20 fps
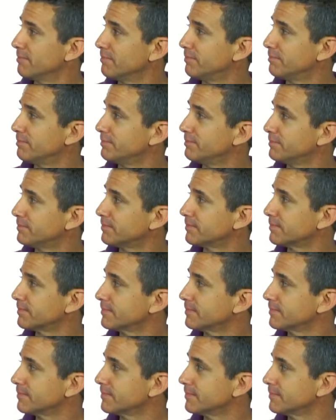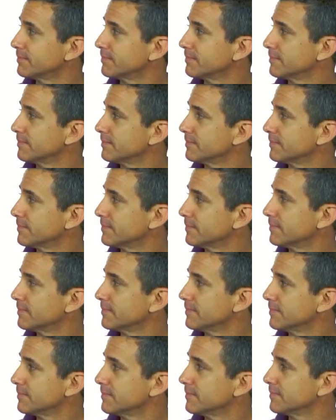
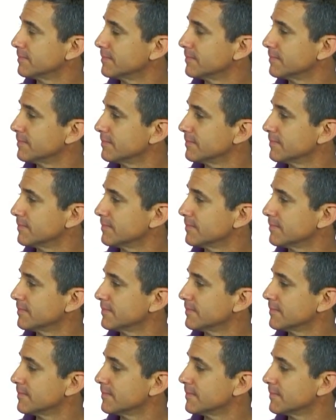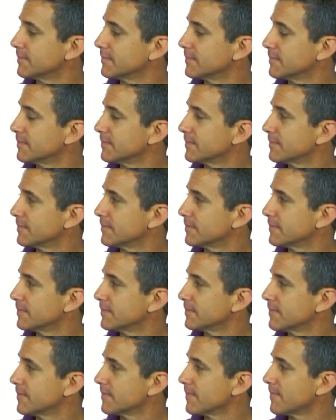
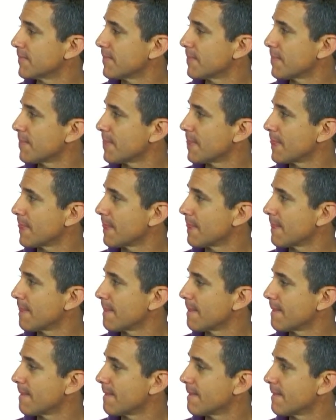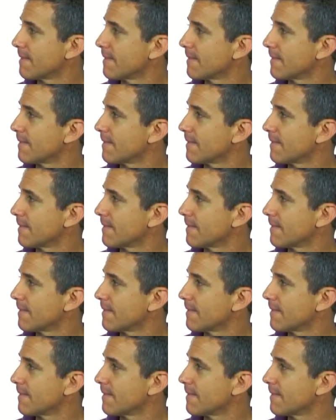The person shown says nothing.